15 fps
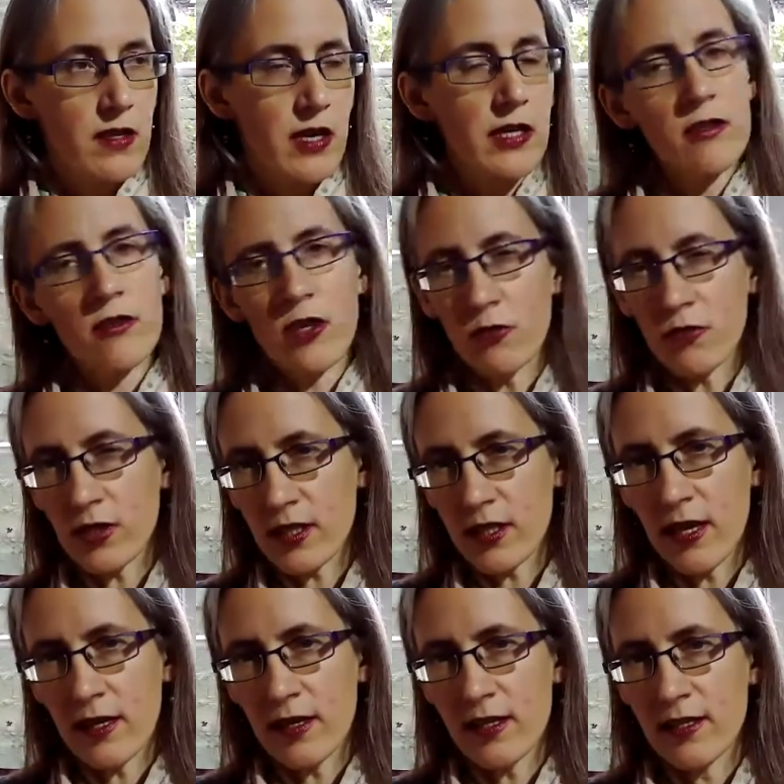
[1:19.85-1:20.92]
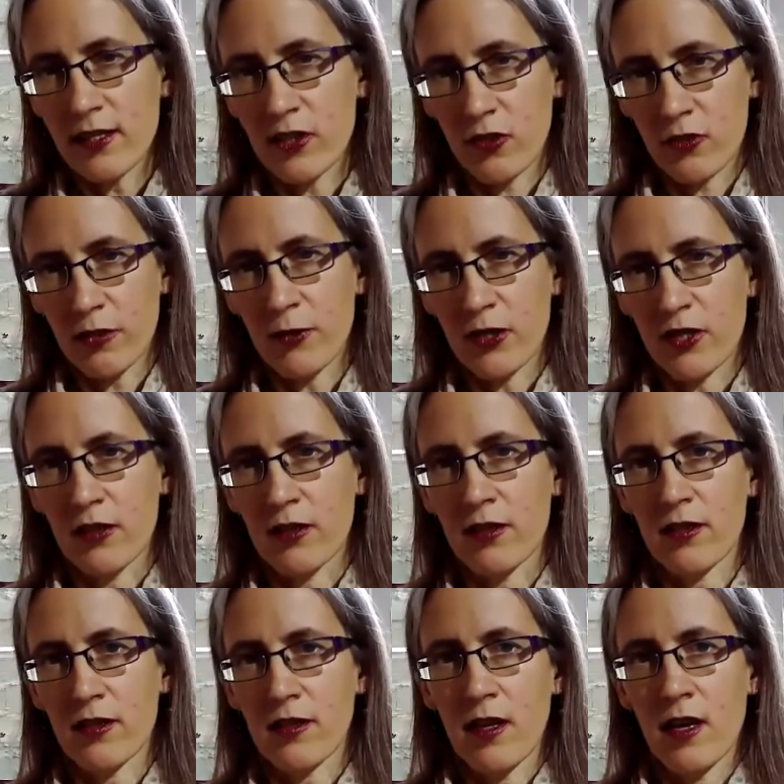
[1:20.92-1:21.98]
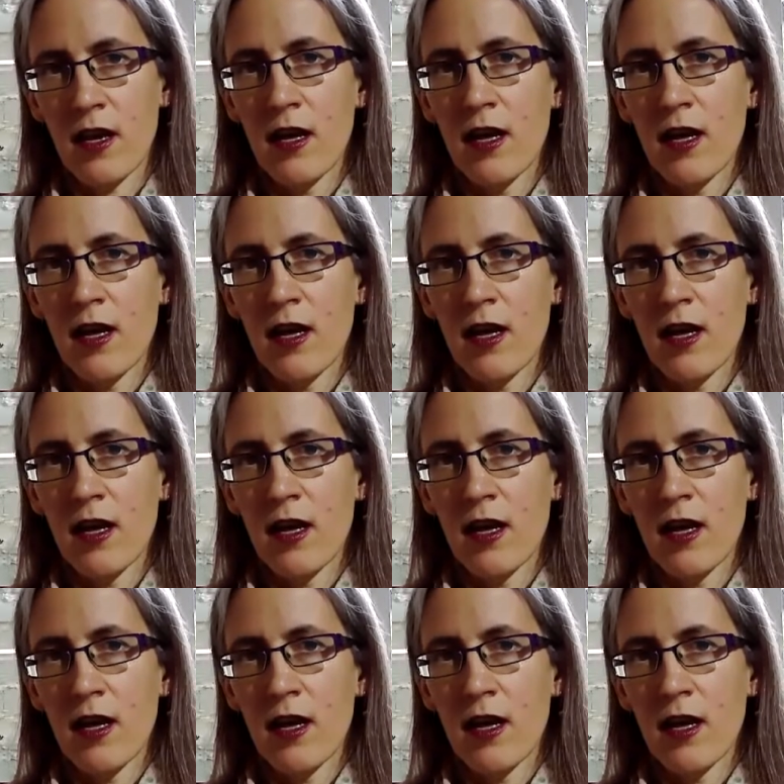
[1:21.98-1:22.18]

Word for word: and you don't see any descriptions,